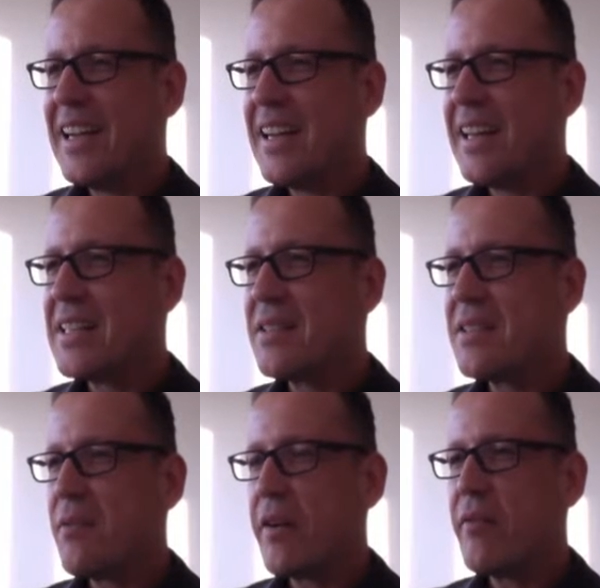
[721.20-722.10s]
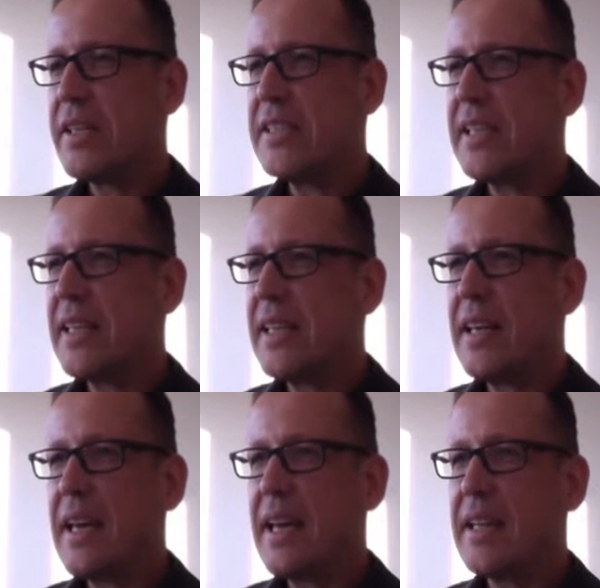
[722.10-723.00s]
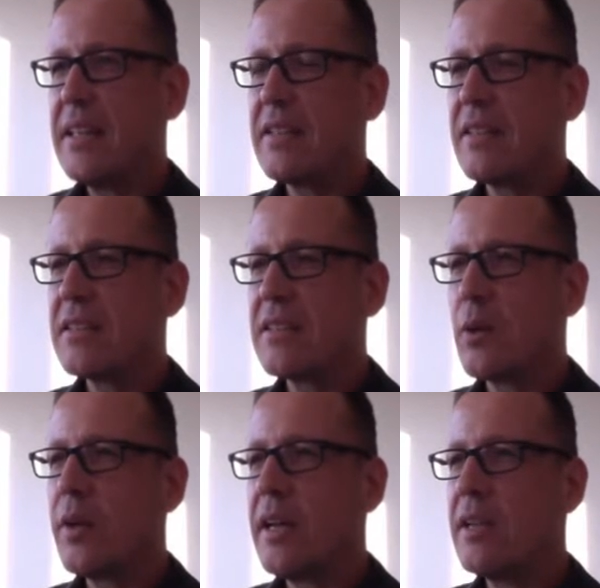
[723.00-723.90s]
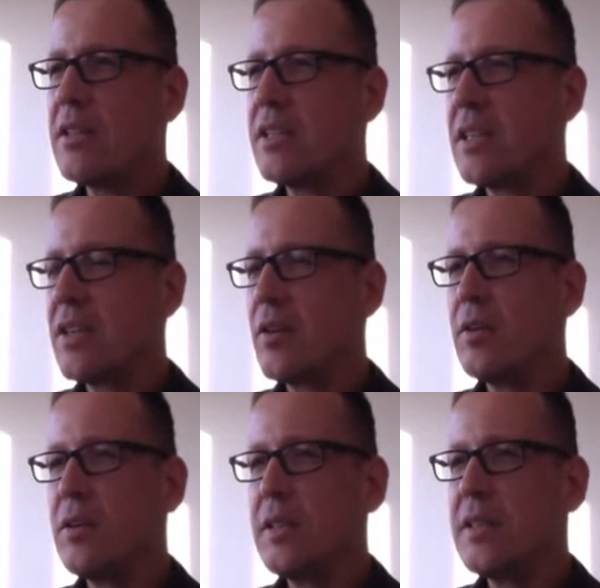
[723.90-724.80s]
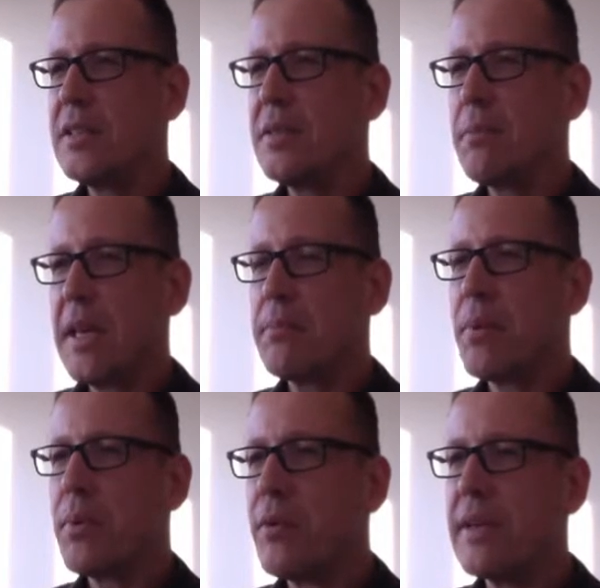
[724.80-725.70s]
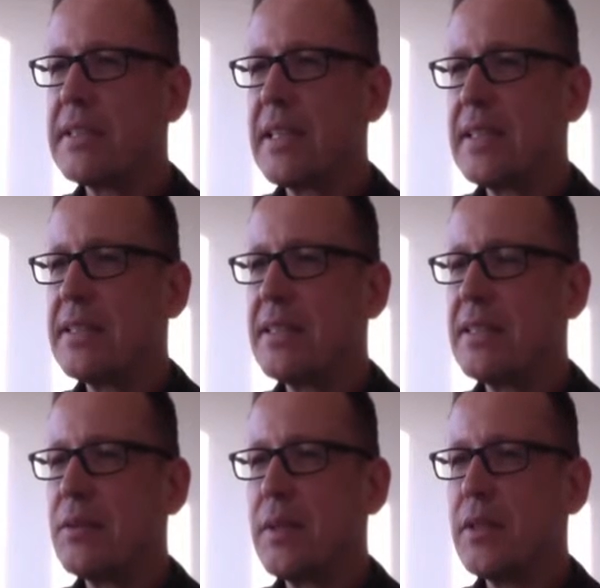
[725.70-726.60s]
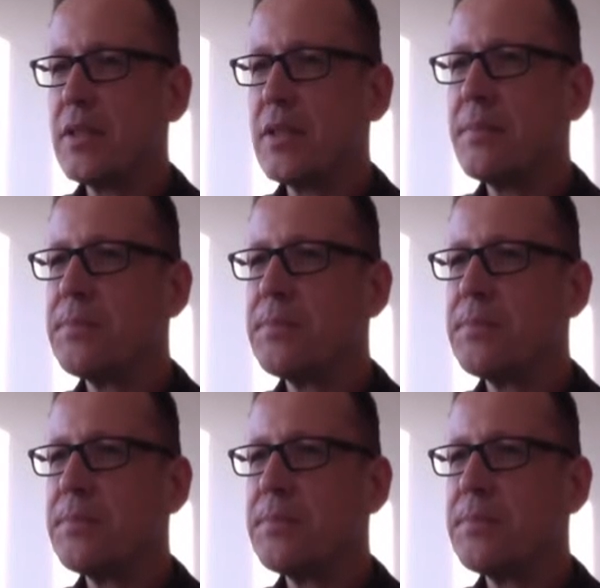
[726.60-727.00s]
It's very, very sunny, and solar energy technologies make perfect sense in this region.